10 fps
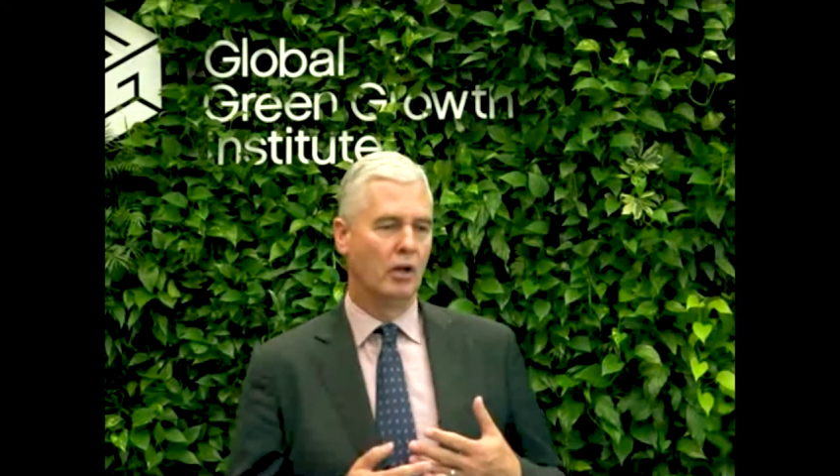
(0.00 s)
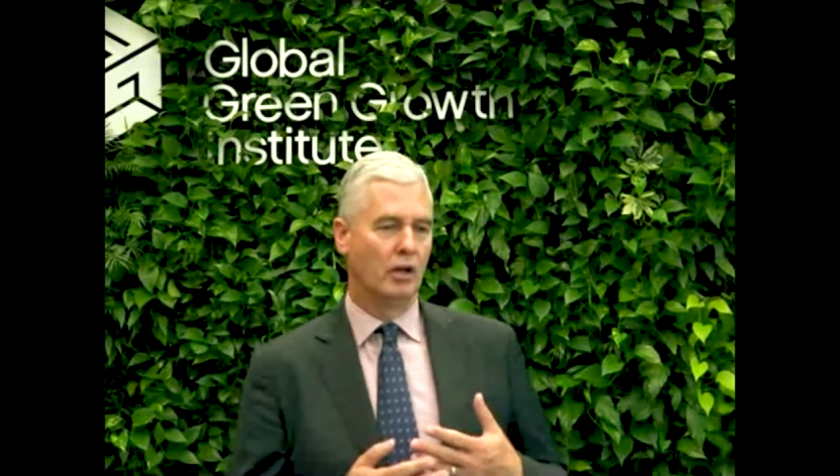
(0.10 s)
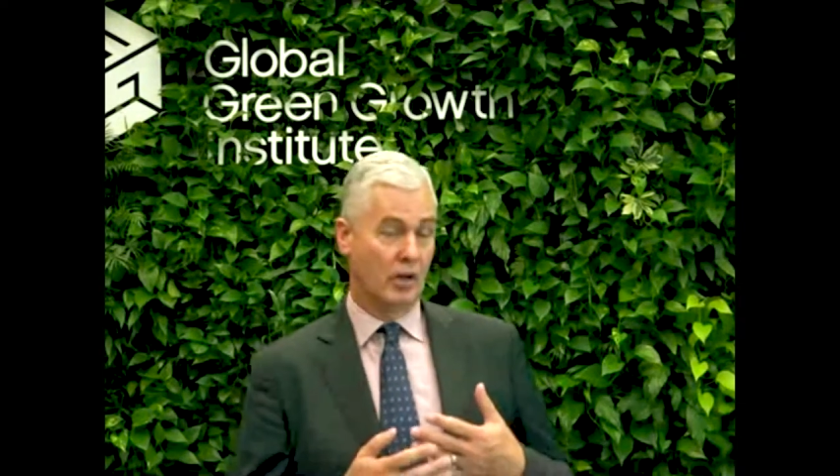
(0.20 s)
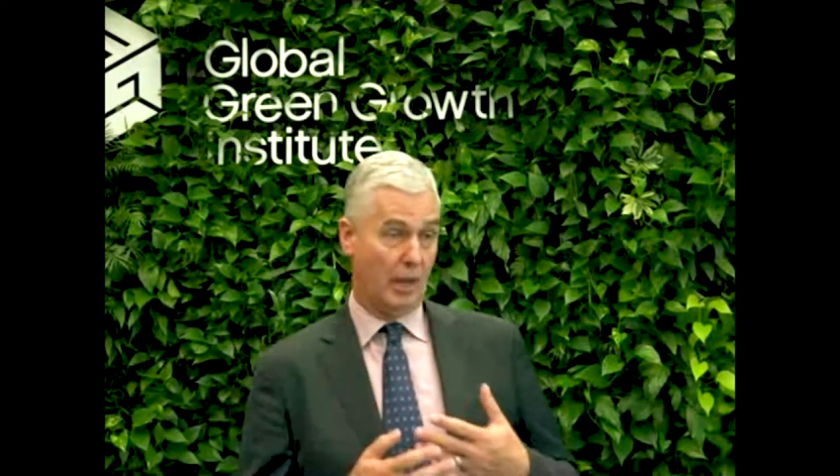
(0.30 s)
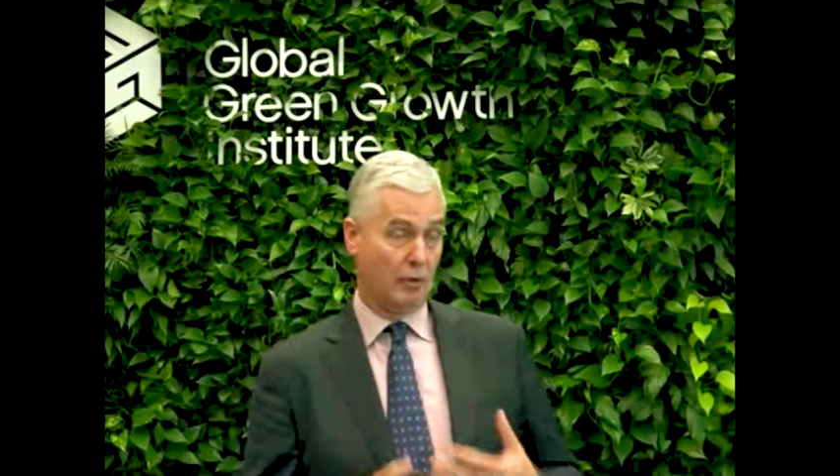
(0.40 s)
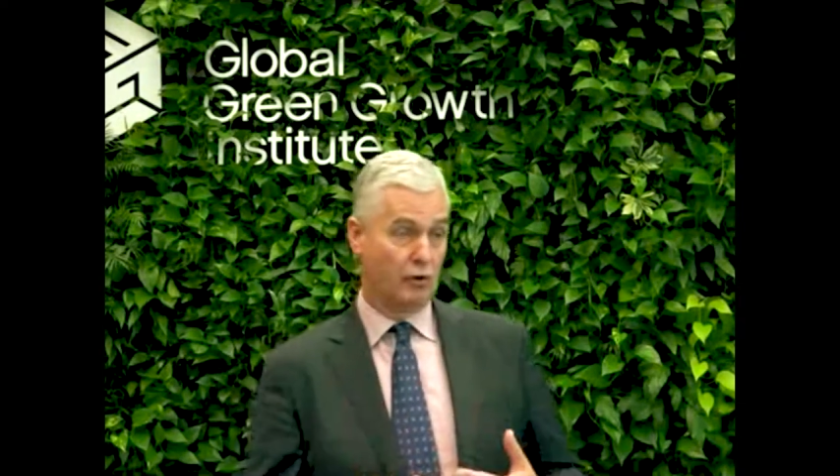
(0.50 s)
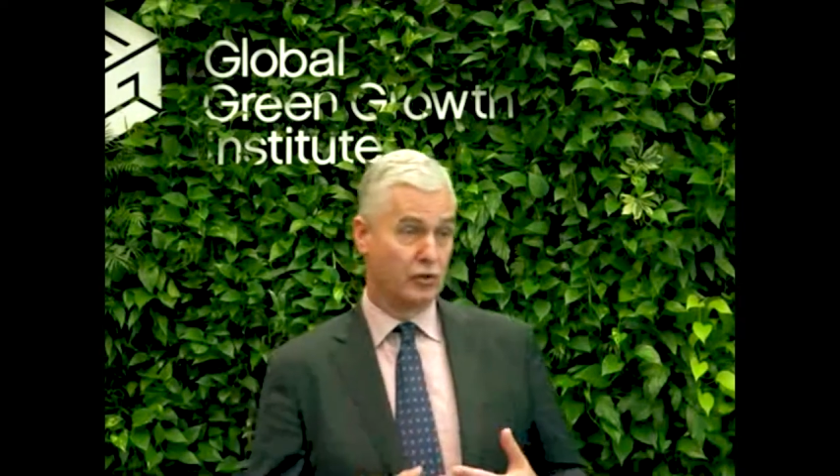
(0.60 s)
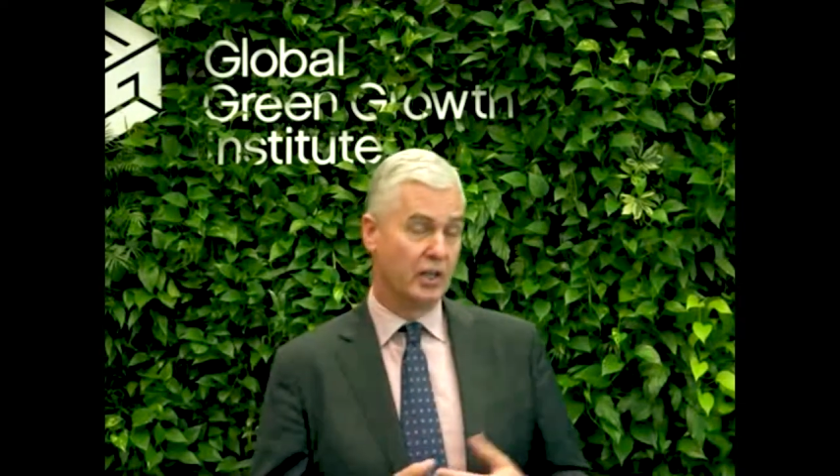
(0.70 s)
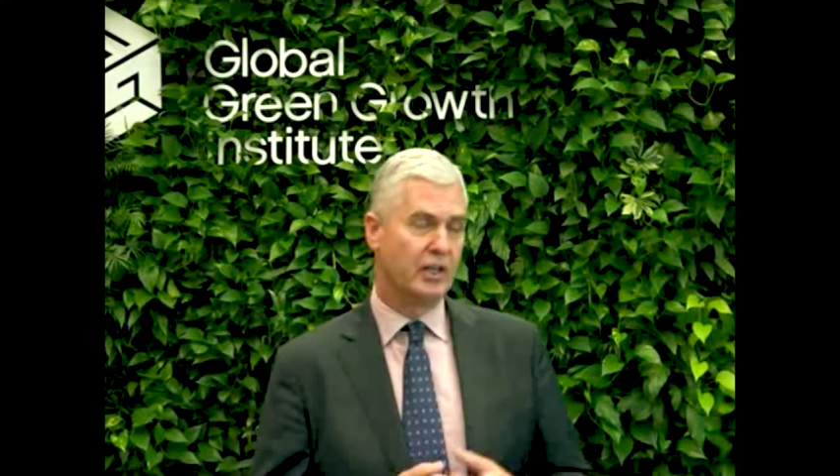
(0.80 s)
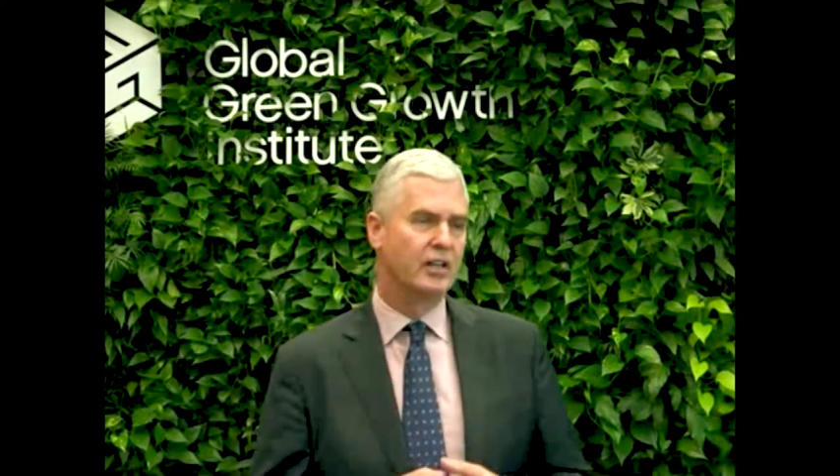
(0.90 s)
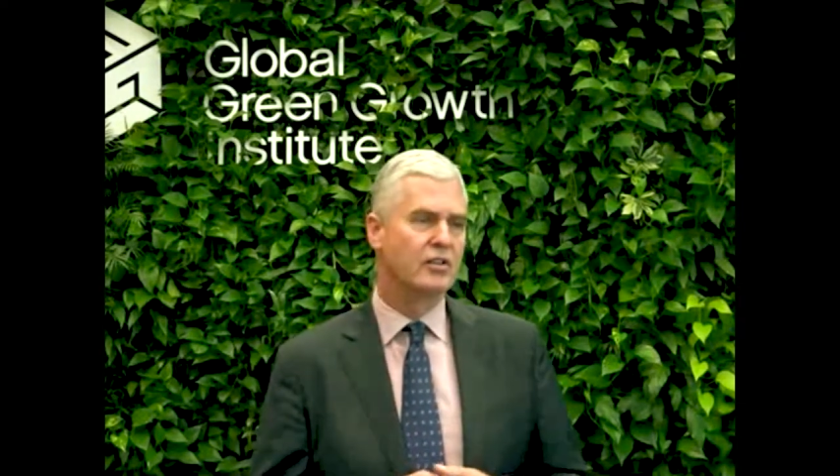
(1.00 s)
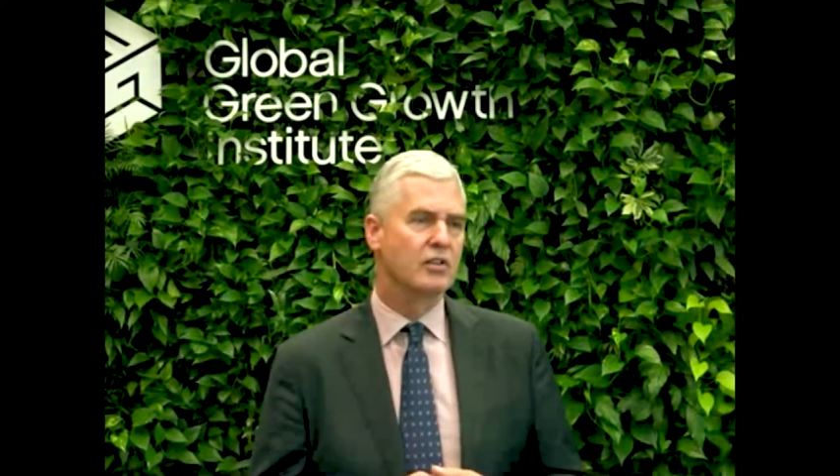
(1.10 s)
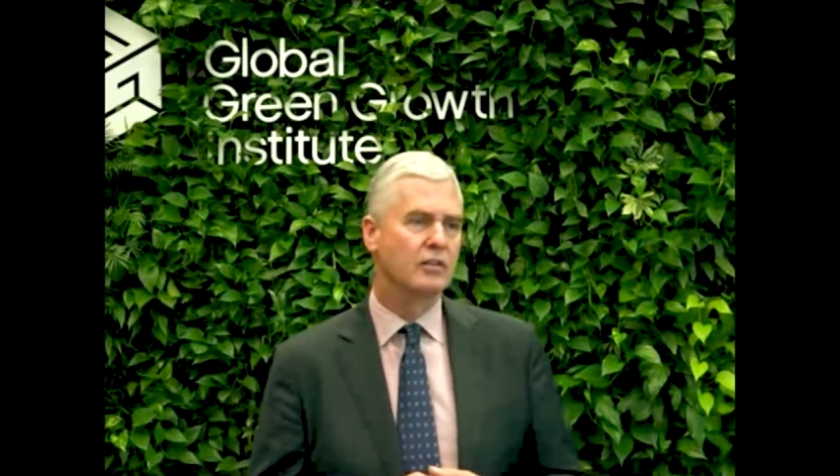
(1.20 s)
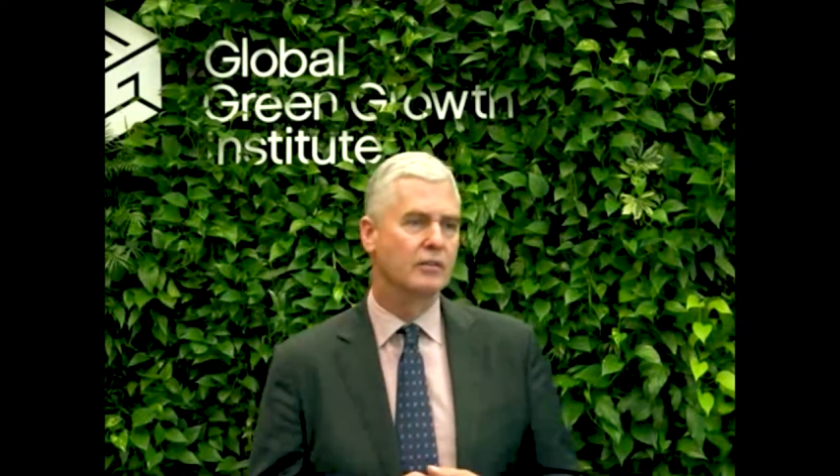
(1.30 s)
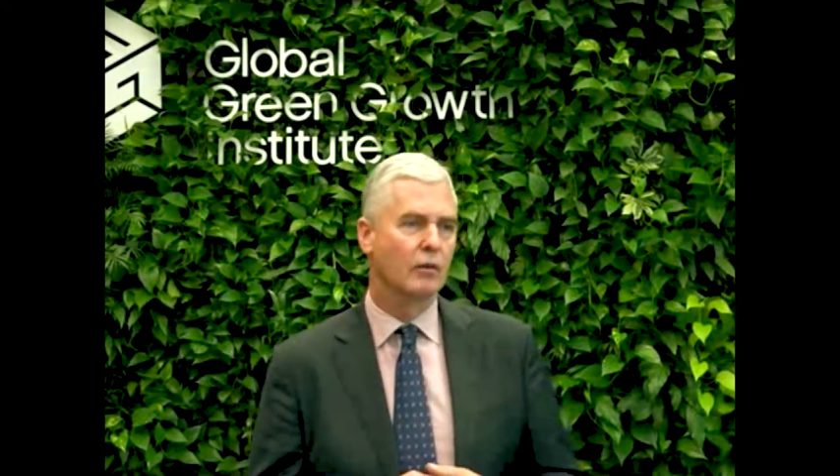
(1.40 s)
climate resilient,
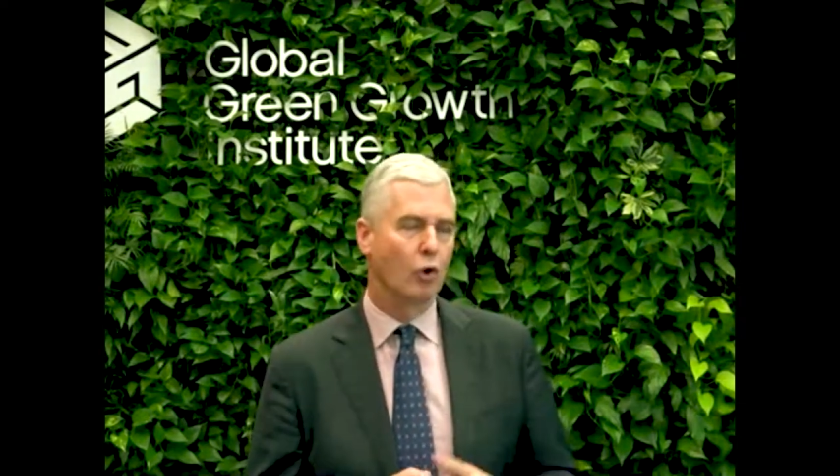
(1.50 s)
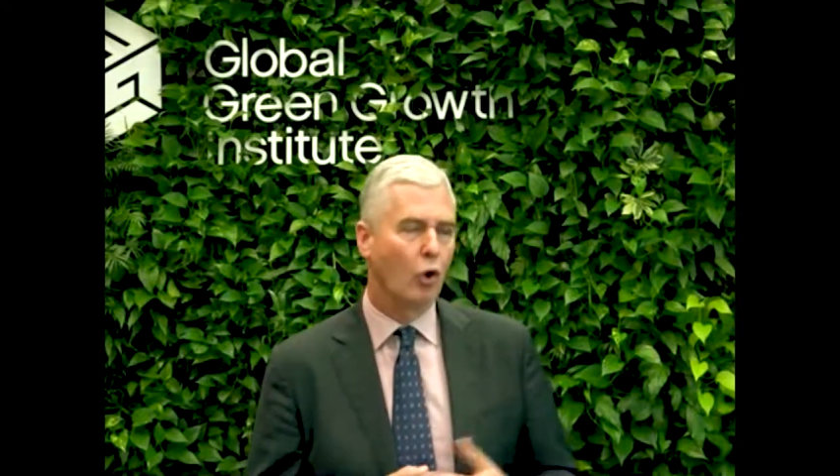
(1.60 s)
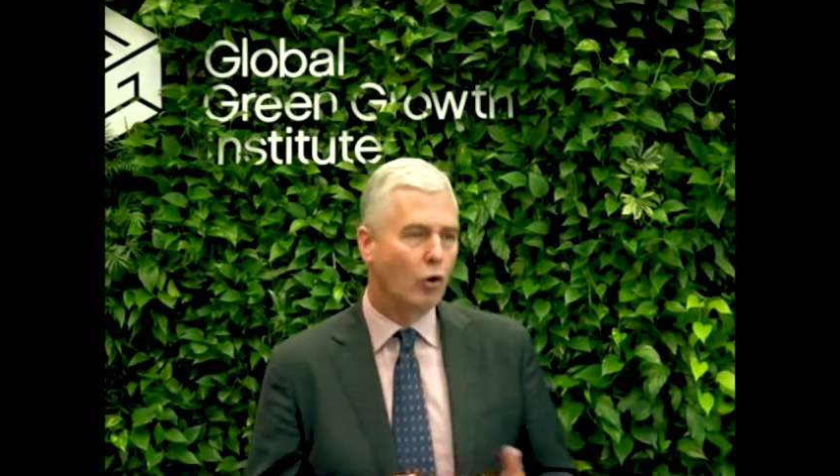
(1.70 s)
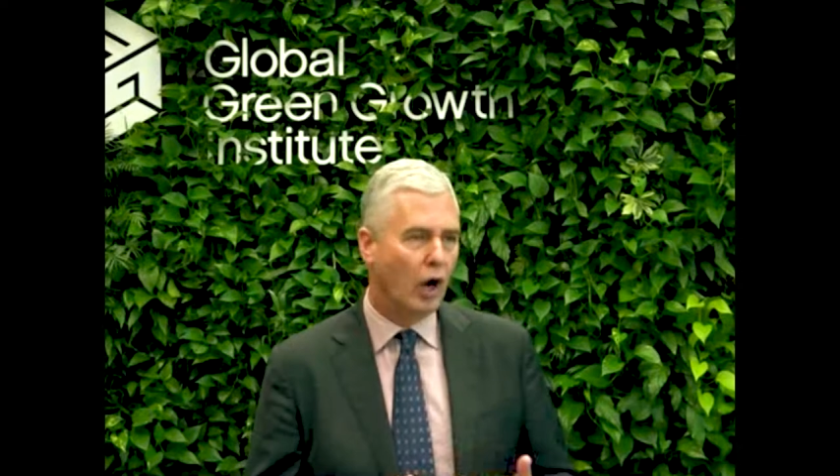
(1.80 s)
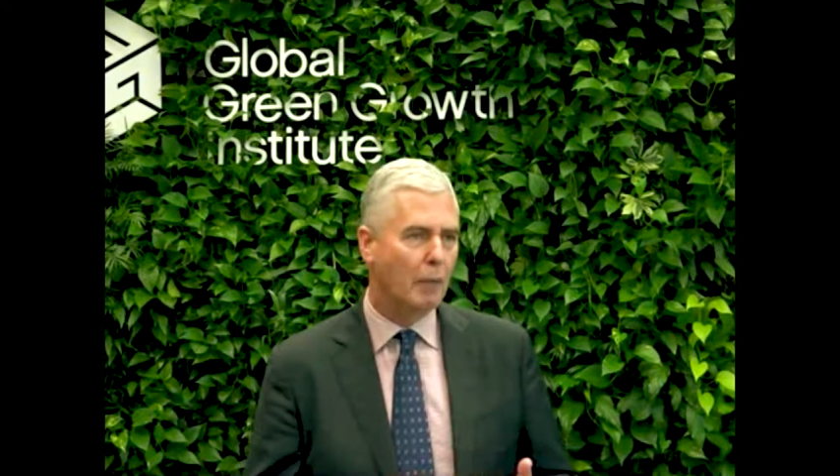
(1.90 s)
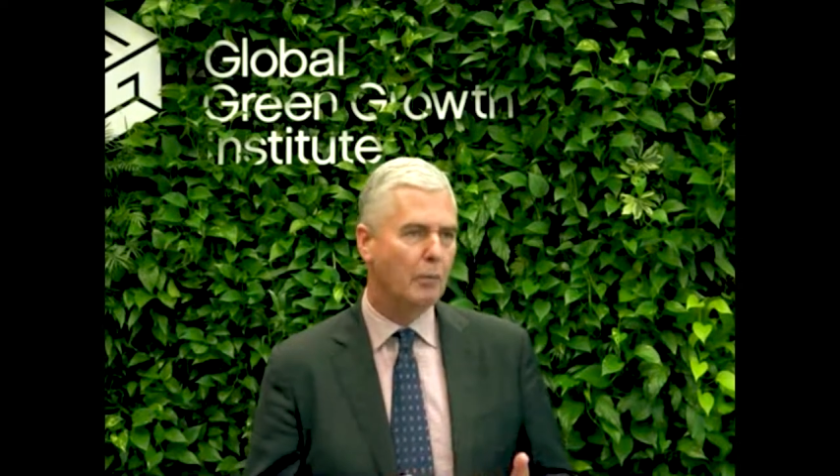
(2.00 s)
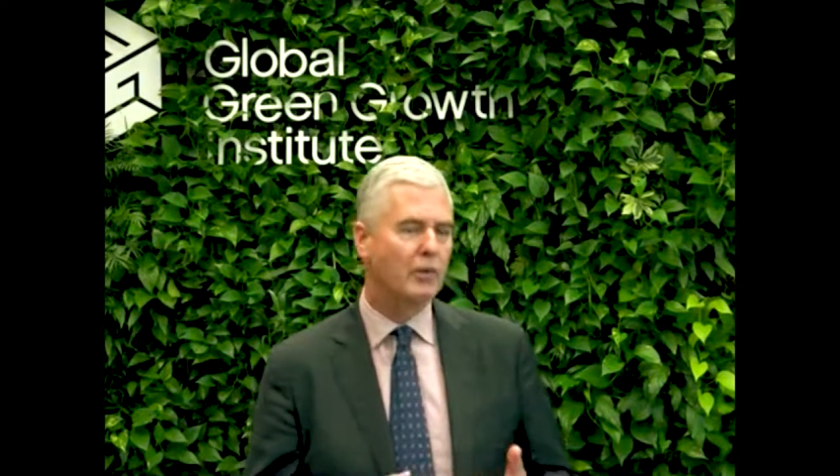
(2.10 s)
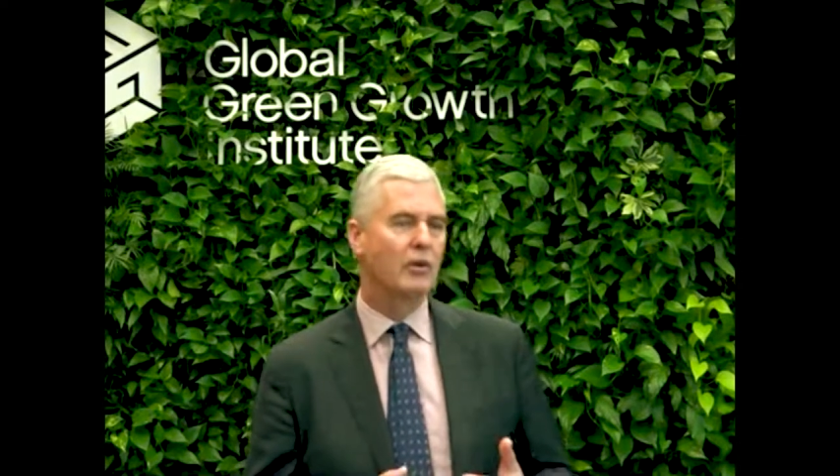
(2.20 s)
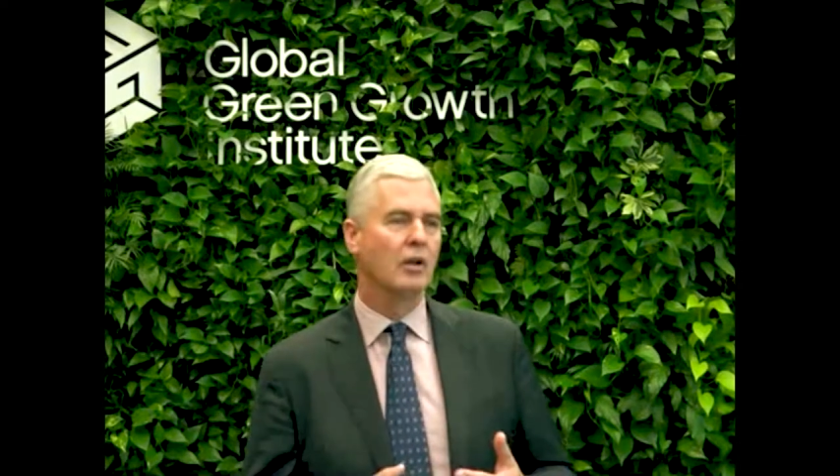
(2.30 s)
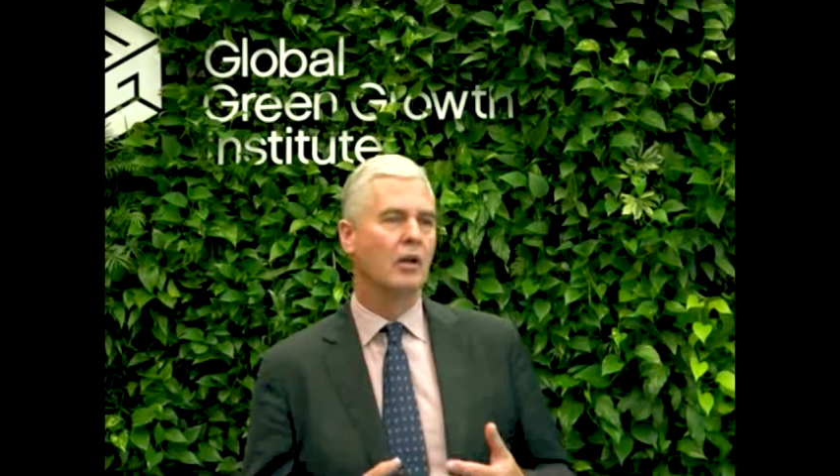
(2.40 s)
low carbon,